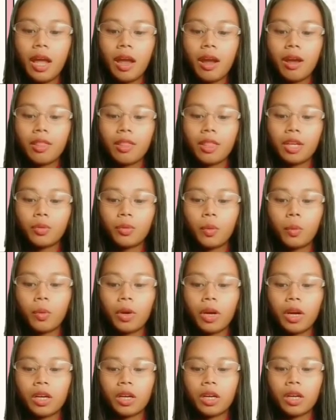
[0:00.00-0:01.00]
that will
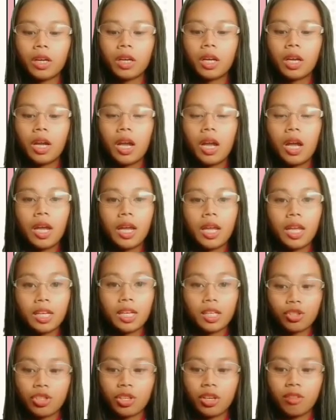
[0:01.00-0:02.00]
work in
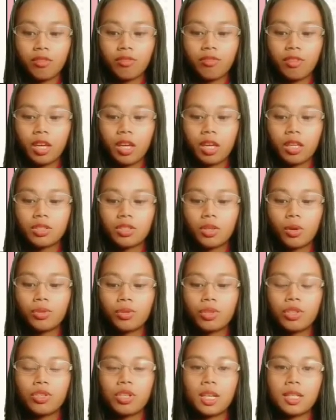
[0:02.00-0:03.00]
achieving
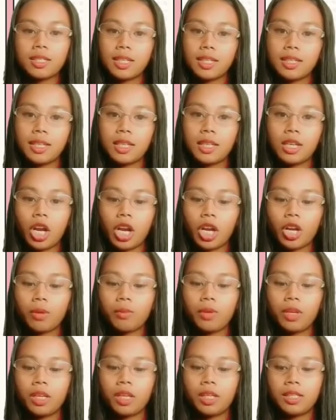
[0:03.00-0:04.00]
social justice in our
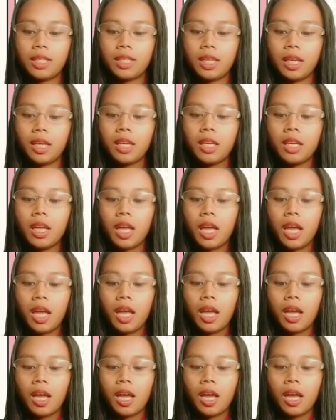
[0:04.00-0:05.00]
community
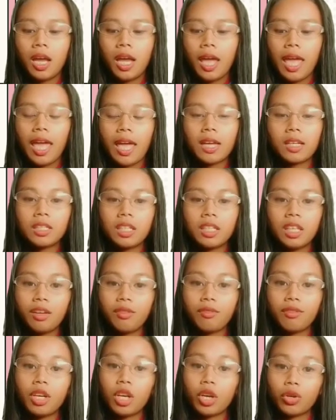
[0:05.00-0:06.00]
and
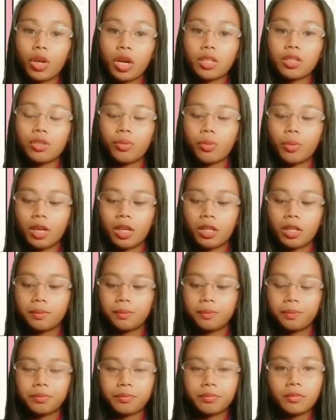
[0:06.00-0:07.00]
even across the world.
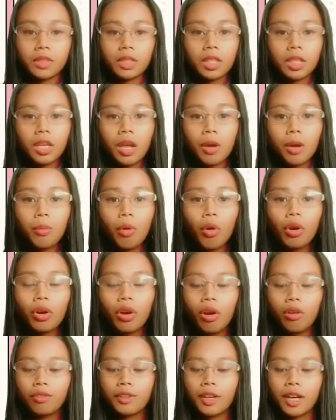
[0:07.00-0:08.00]

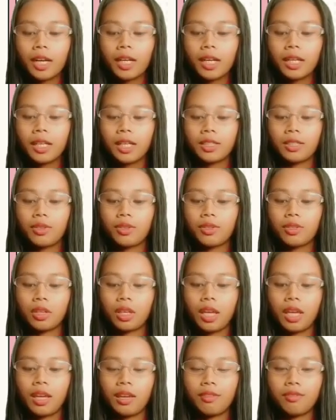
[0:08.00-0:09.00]
Moreover, it also
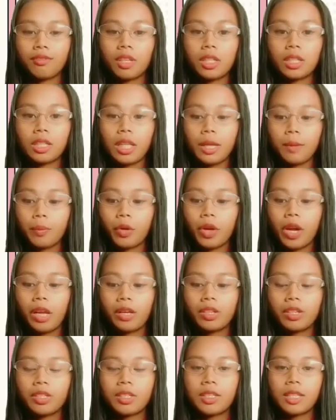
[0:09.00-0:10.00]
gives a deeper
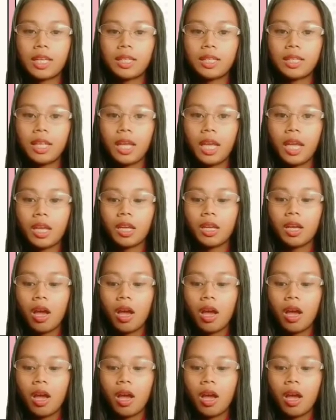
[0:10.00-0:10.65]
understanding